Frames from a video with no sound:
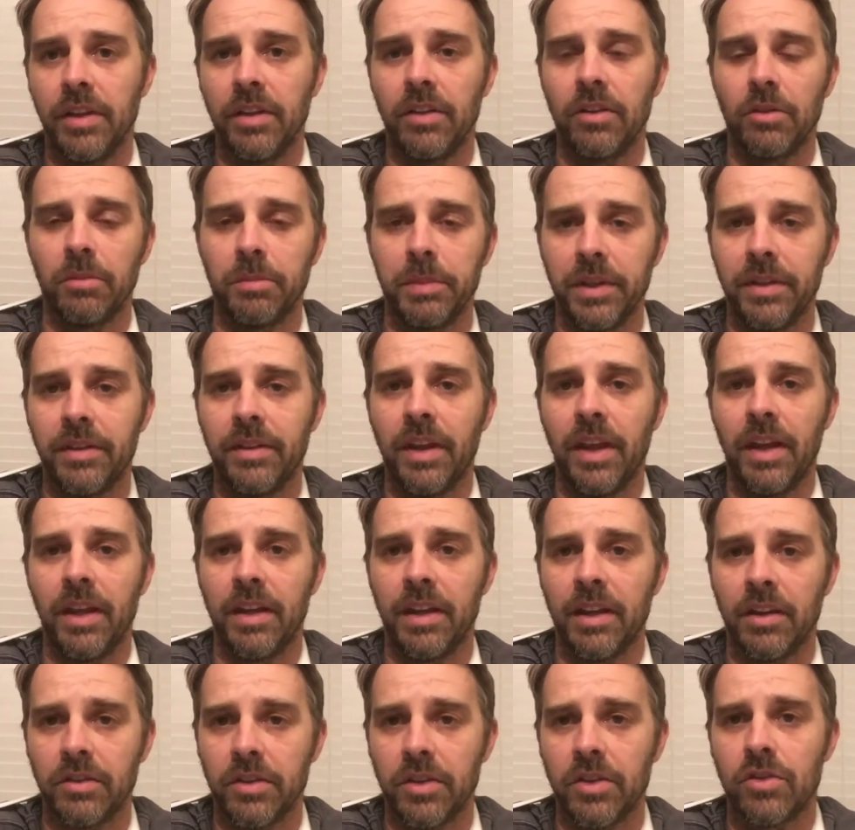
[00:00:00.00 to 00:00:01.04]
Don't be taking
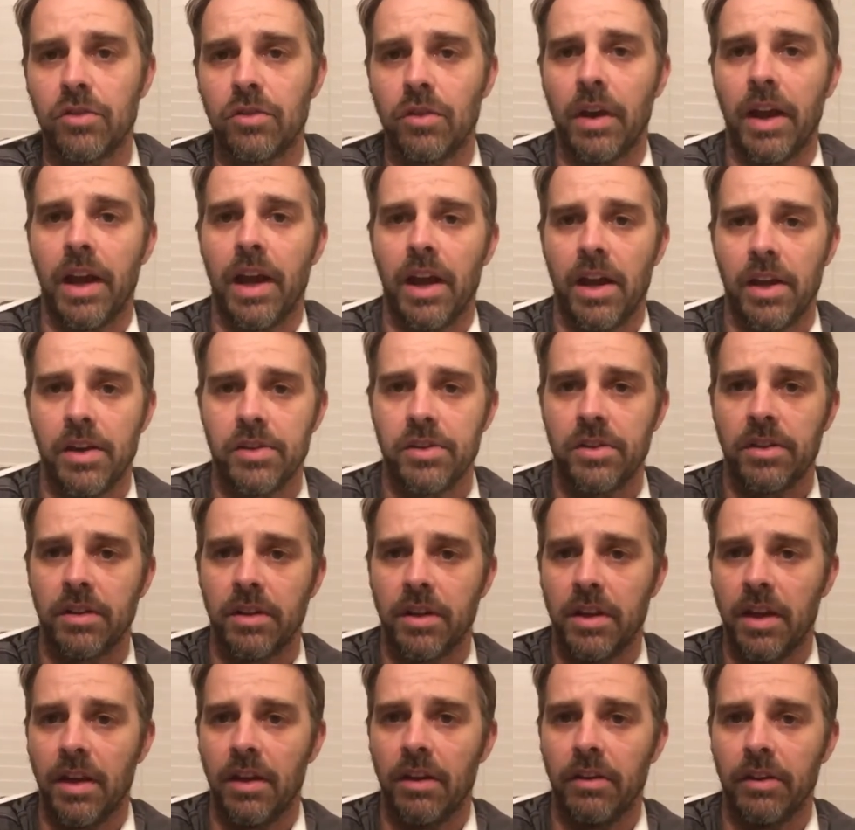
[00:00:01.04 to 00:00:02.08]
out the trash and
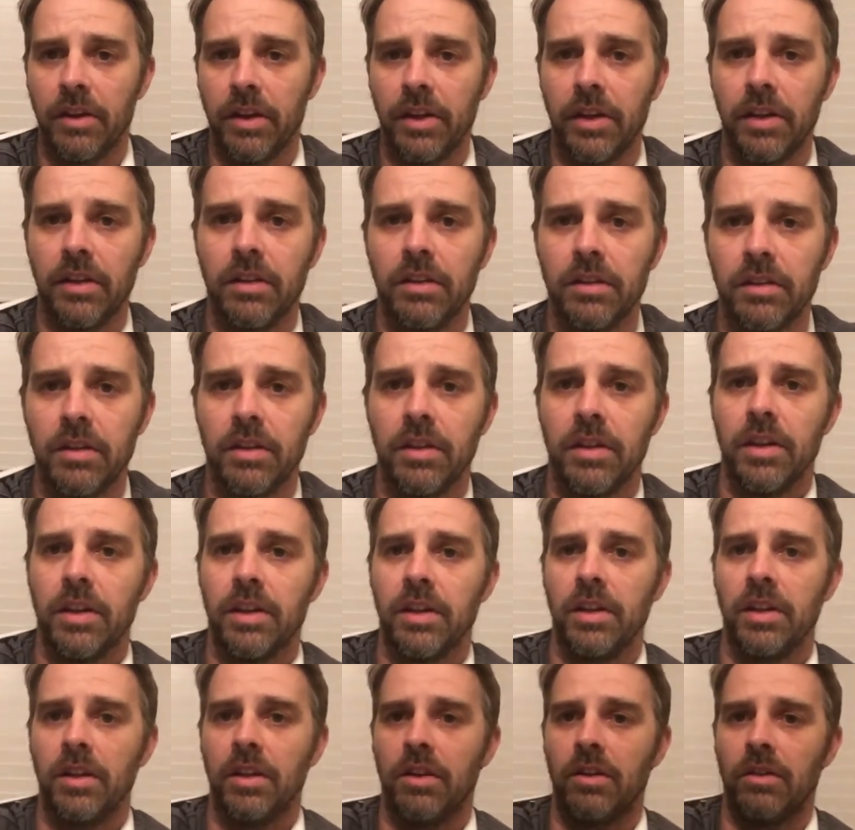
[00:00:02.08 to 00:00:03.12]
carrying,
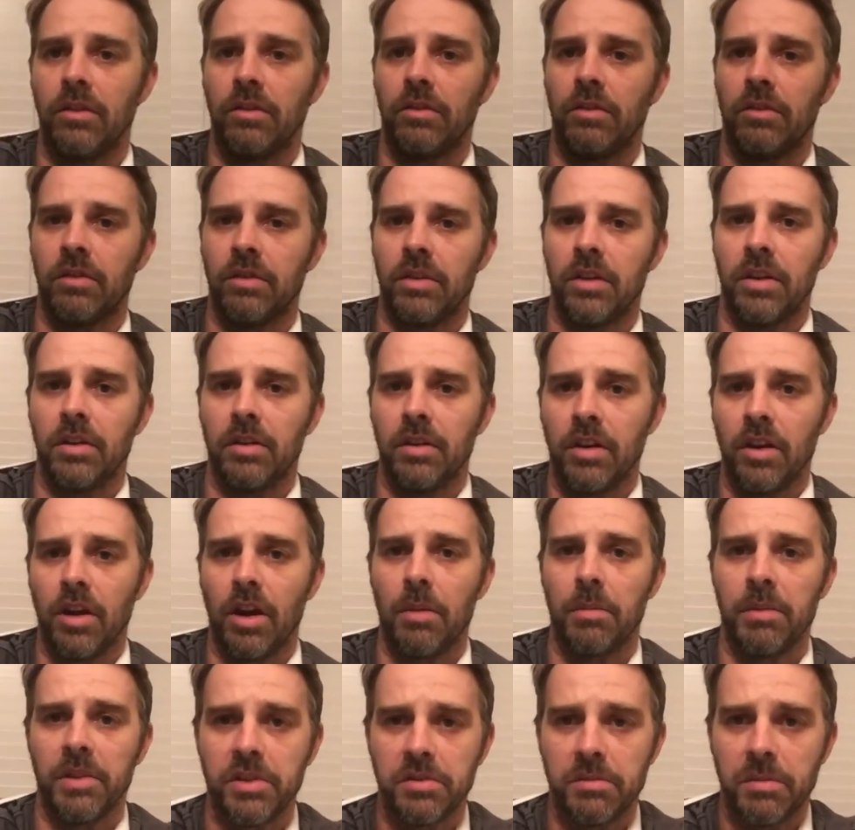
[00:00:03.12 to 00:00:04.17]
a
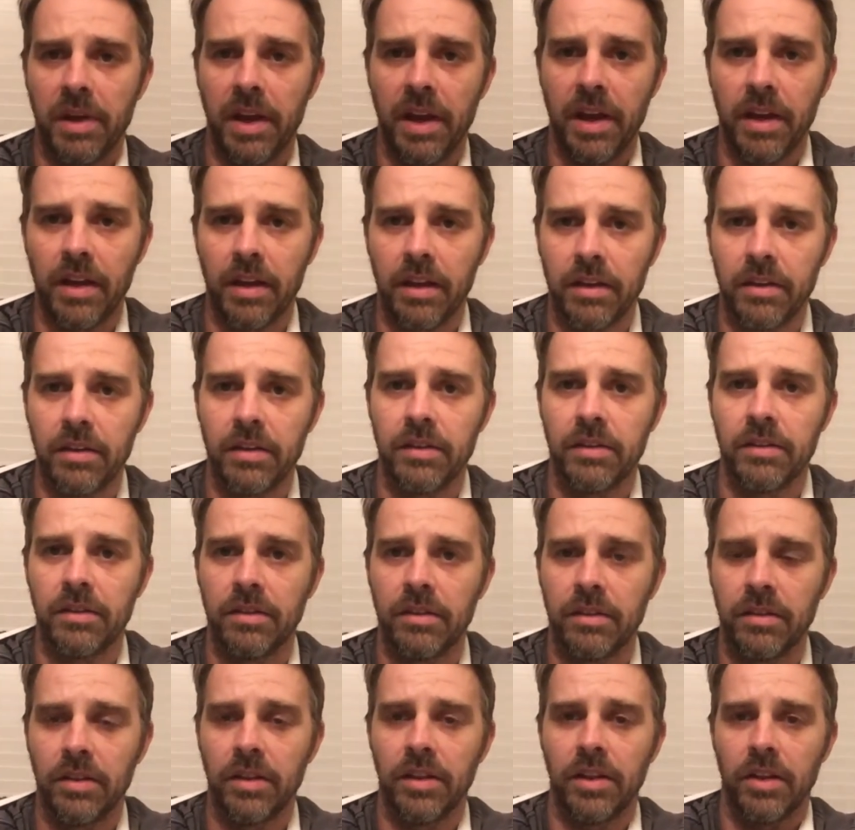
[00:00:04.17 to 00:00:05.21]
garbage bag,
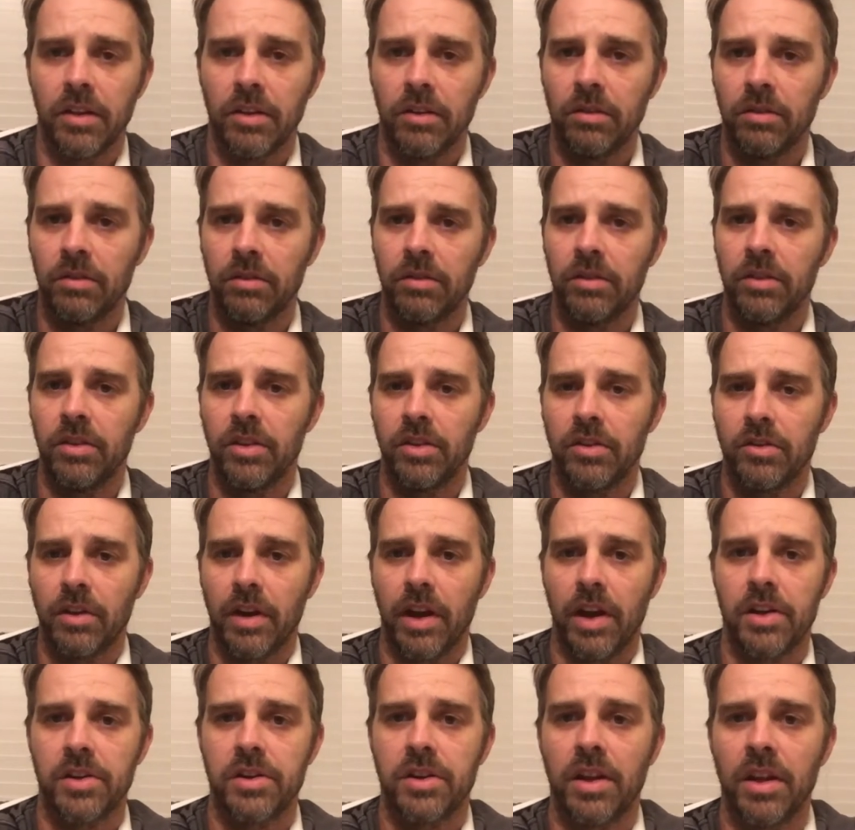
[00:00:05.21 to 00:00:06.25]
to the
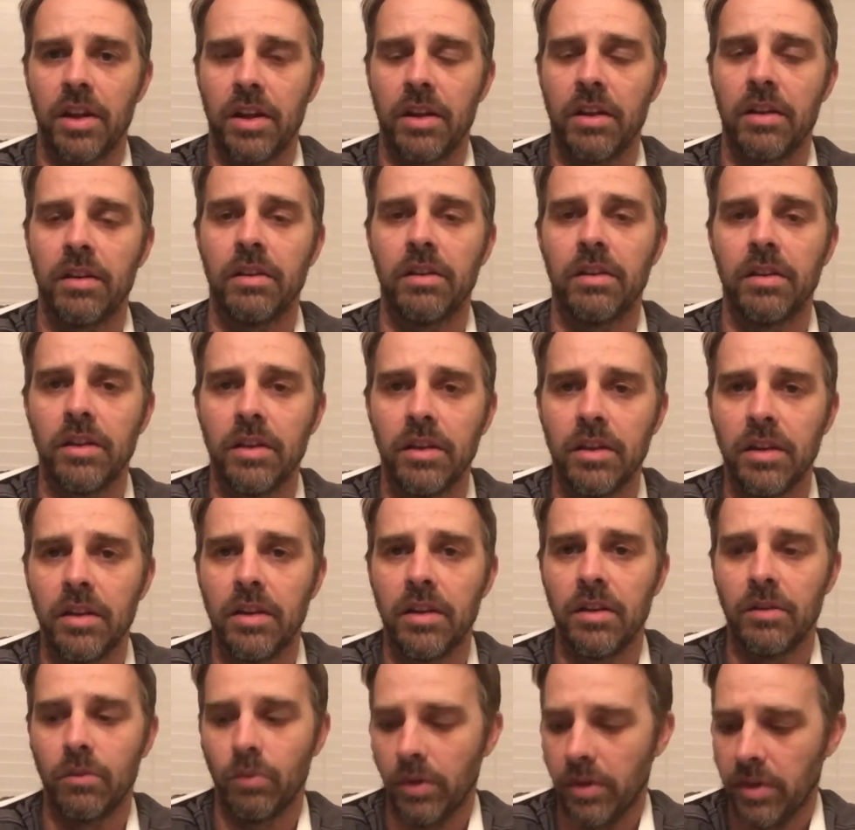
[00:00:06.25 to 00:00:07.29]
trash can
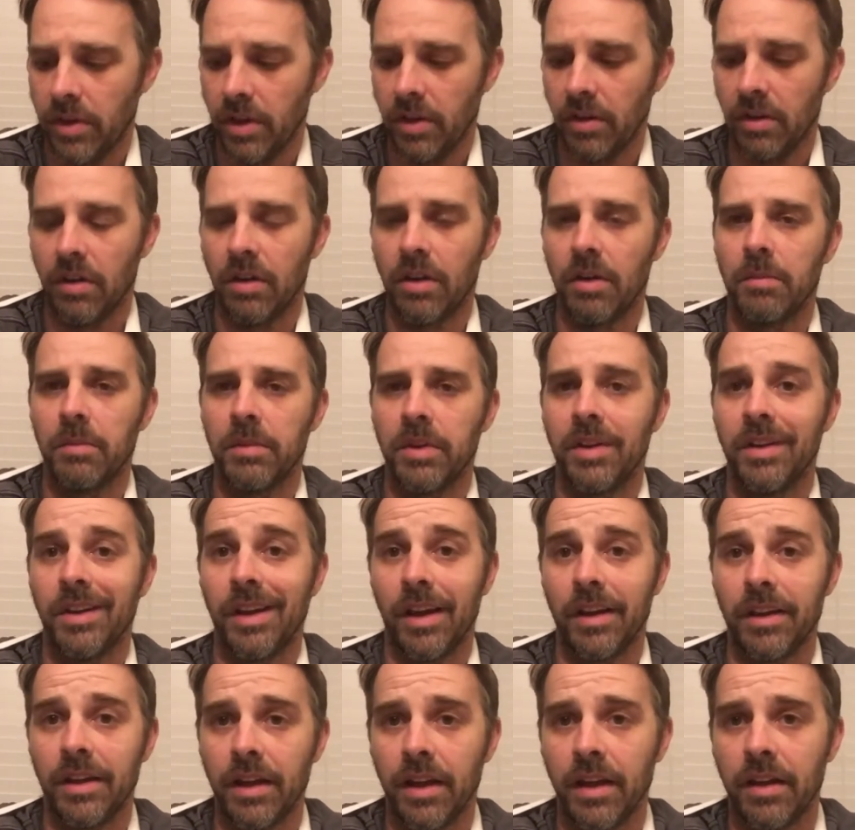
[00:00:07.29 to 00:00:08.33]
with the arm.
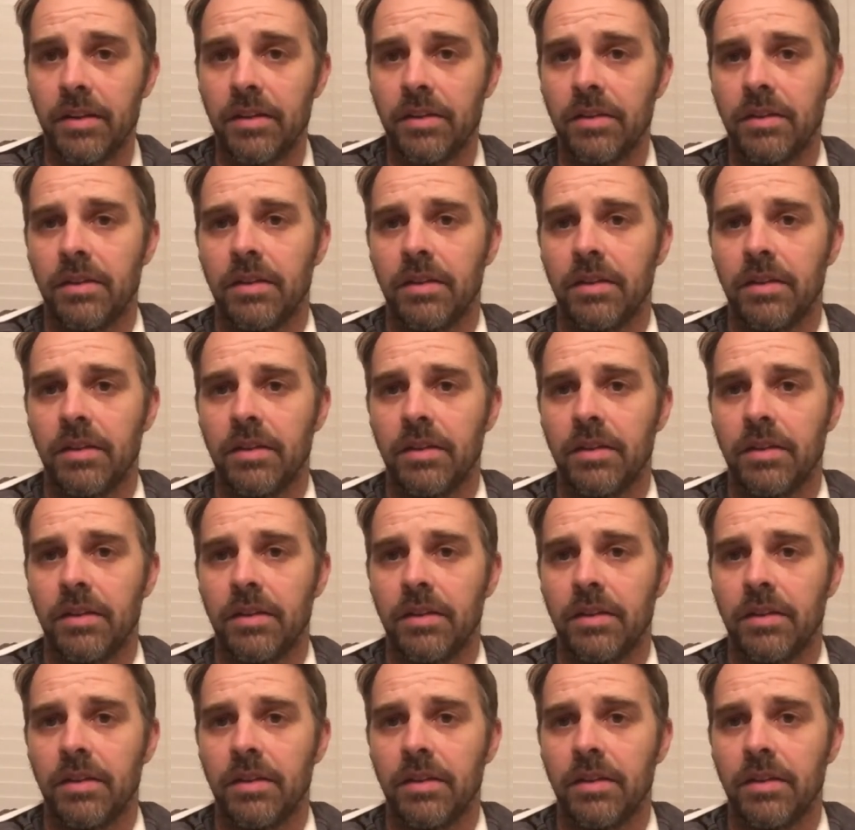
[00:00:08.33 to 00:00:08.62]
Not yet.